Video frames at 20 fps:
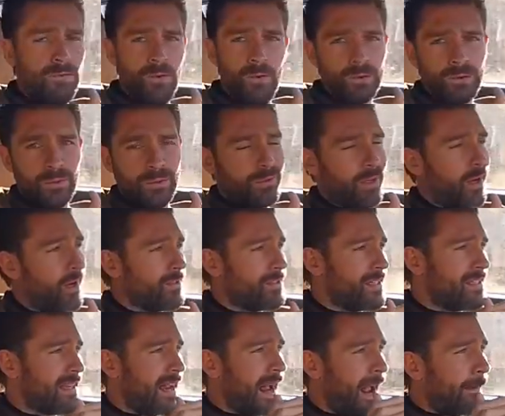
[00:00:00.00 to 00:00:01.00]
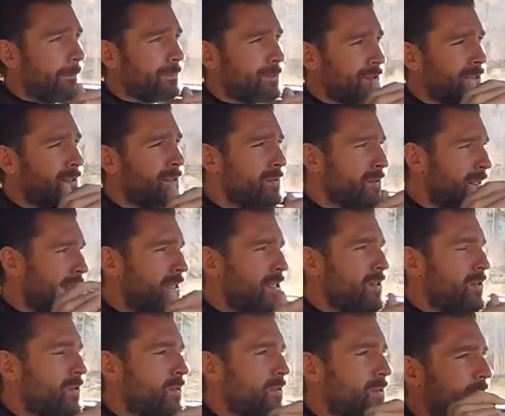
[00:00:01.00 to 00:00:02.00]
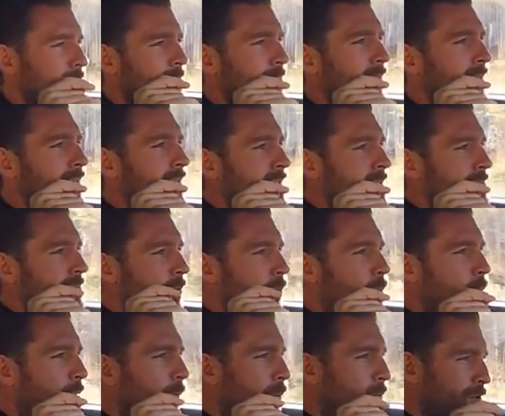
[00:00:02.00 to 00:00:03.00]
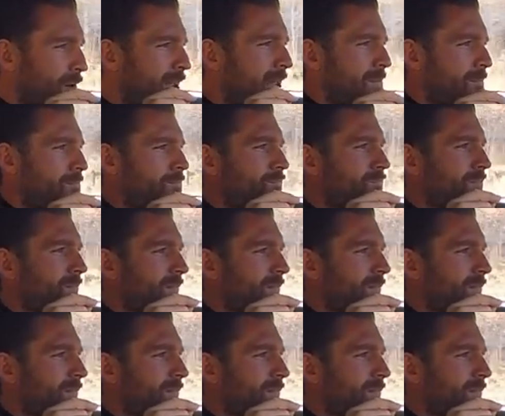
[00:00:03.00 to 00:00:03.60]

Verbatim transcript: four door cars. It's absolutely huge. But what we're in